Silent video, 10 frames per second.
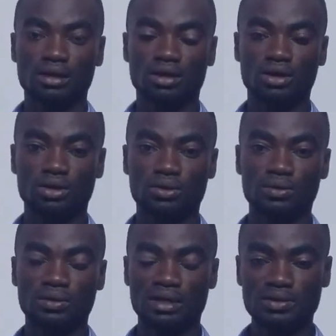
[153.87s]

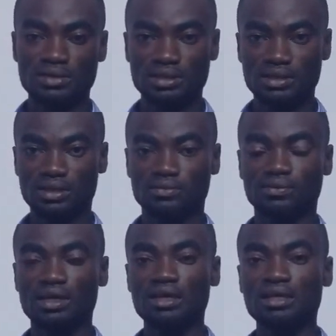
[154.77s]
Or can you think of
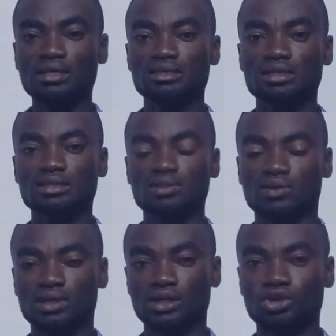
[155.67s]
any state or
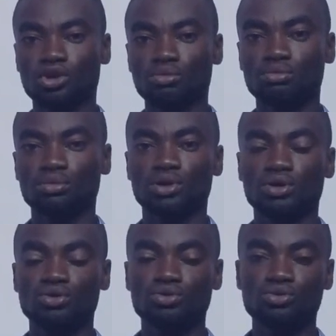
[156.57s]
kingdom
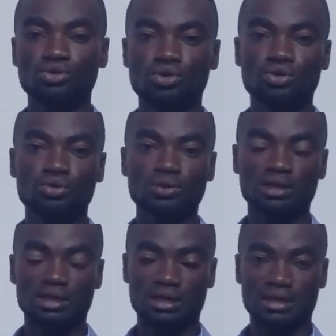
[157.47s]
you know
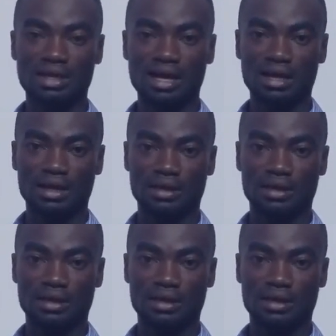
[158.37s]
in Ghana?